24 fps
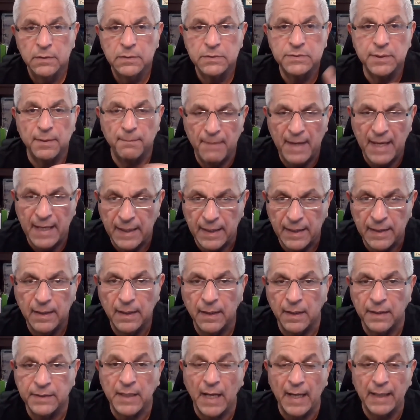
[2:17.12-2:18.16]
to many,
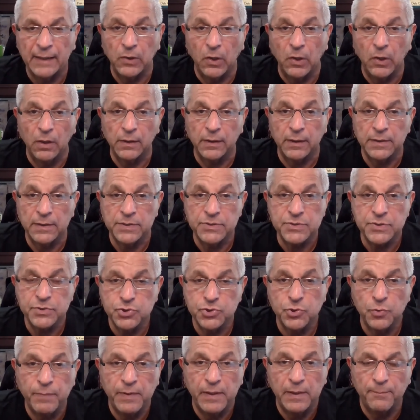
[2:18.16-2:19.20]
and a dialogue is
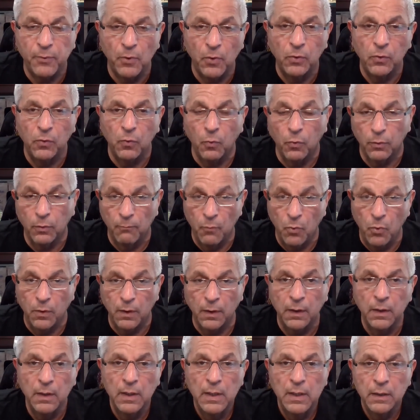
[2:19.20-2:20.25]
two people or
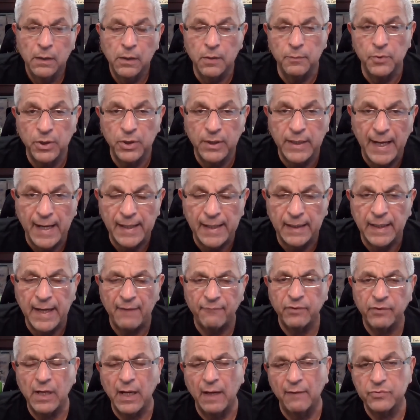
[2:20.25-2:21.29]
more communicating and
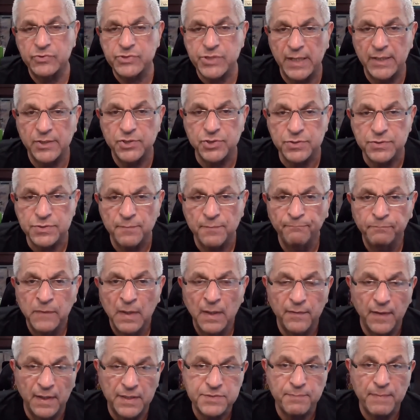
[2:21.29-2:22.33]
having conversations
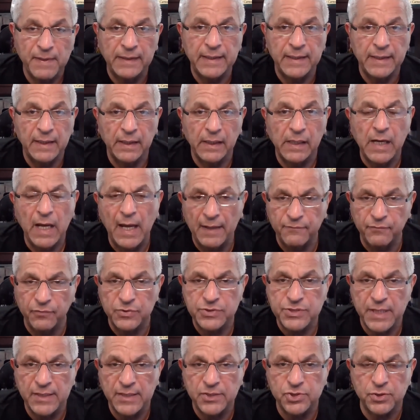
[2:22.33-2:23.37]
thus making it a
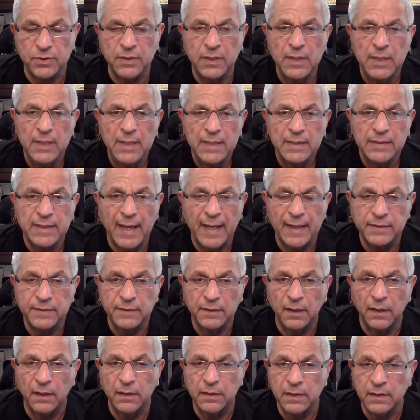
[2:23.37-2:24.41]
conversation that
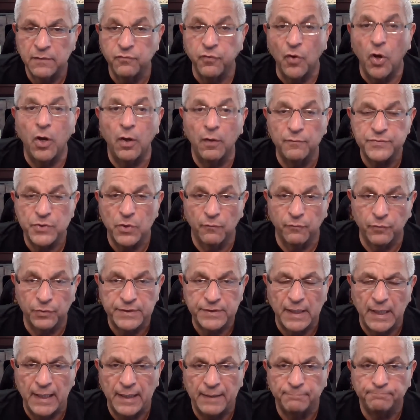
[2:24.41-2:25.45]
uh, evolves over
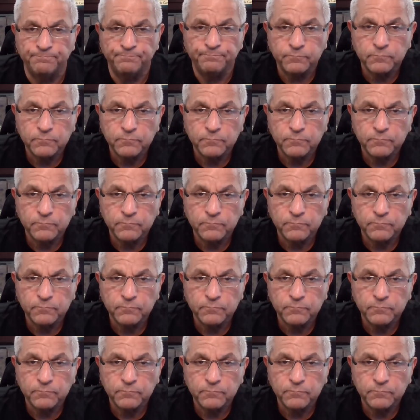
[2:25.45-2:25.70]
time.